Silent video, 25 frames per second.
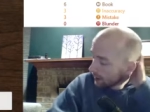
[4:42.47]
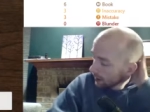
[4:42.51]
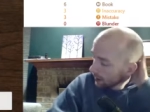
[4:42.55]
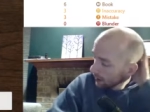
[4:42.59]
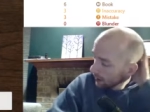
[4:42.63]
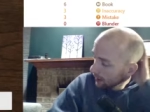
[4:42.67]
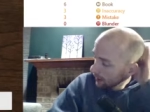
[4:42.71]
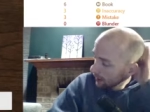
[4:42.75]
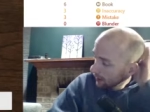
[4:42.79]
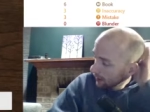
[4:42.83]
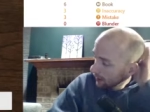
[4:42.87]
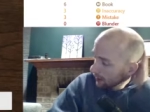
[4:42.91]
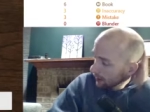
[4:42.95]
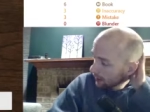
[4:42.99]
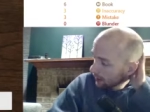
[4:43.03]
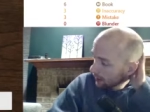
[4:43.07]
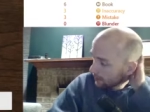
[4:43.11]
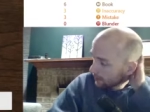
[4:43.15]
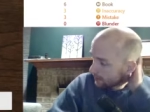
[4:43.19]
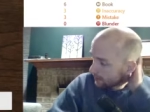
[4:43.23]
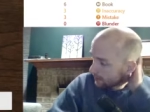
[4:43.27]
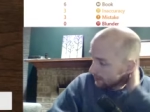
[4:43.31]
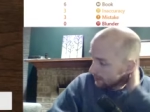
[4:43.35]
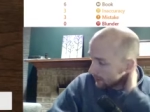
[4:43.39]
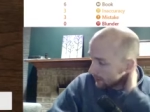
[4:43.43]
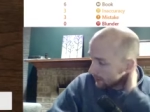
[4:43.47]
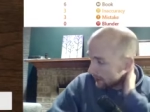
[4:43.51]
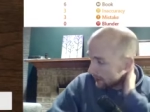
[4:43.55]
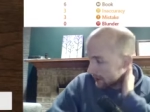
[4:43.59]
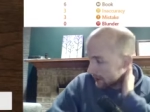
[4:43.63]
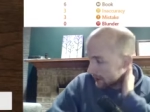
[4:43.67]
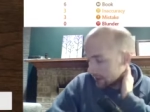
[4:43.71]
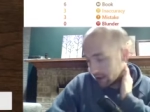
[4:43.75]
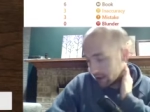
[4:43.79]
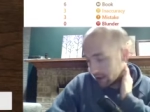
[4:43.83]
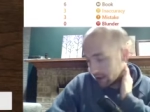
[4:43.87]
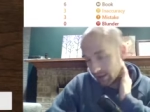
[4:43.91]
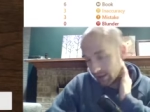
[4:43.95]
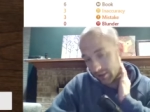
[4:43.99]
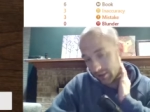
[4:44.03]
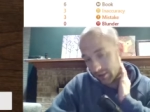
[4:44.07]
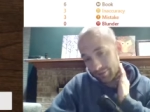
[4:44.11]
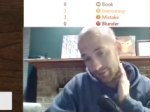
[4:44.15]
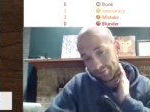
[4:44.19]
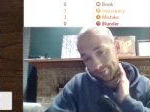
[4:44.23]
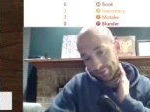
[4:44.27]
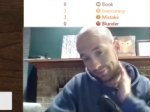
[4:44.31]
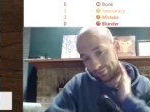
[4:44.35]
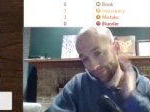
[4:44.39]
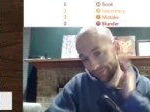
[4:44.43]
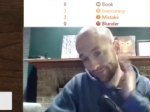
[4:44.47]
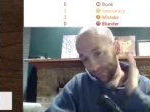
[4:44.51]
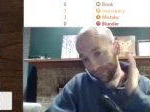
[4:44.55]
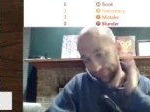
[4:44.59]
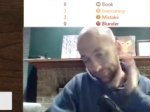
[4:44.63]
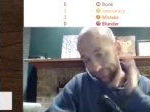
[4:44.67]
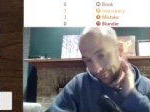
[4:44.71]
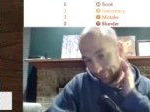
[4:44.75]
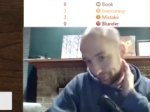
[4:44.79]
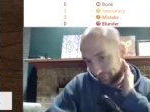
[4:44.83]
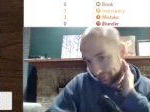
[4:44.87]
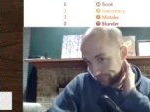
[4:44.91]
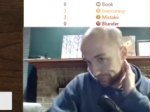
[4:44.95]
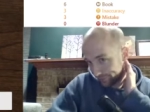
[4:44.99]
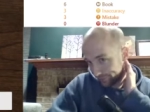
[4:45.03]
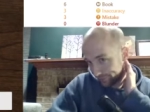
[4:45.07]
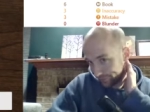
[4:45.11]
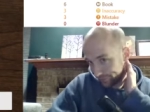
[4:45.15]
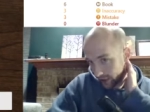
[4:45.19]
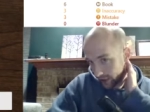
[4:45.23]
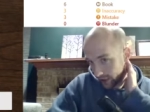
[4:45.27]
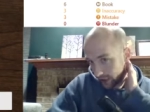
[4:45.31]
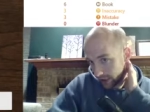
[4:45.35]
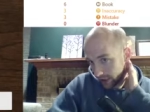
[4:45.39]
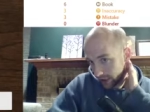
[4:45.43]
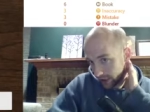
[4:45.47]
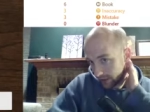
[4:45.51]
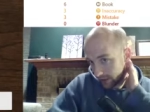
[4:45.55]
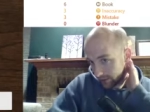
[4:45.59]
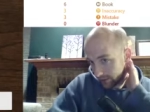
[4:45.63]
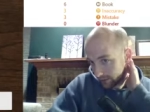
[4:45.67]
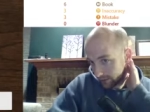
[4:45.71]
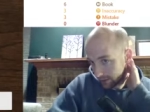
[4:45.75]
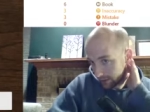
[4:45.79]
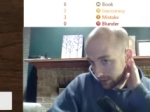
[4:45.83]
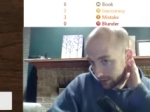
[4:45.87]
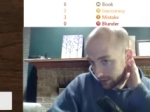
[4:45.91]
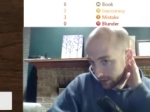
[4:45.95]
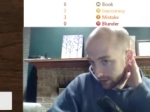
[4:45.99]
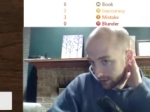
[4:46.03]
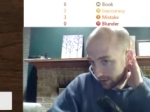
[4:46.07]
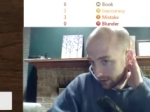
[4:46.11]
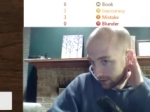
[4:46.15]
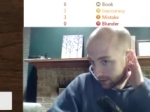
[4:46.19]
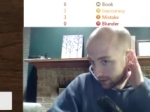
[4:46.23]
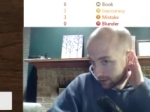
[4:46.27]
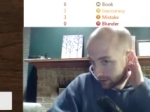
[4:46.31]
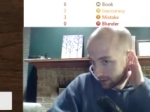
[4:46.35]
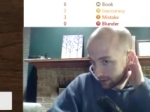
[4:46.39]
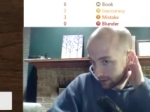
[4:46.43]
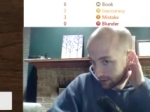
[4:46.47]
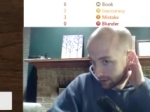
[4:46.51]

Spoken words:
at the end, yeah, this